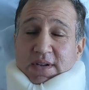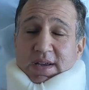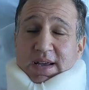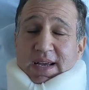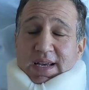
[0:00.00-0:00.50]

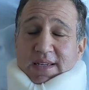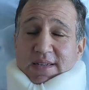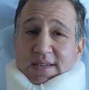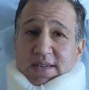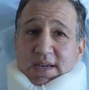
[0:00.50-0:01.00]

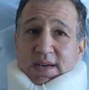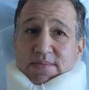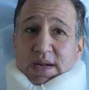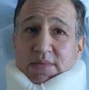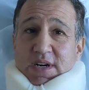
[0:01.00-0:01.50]
And
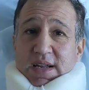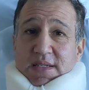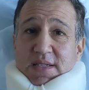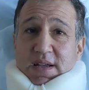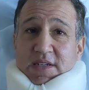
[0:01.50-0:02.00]
bottom line
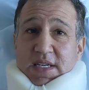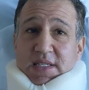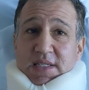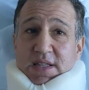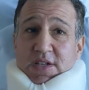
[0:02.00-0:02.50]
is, at
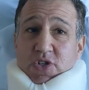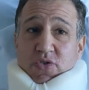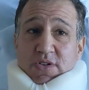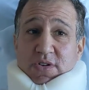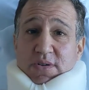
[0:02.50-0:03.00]
least in the
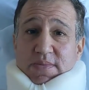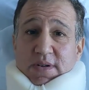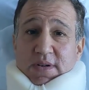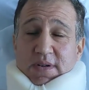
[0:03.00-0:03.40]
short term,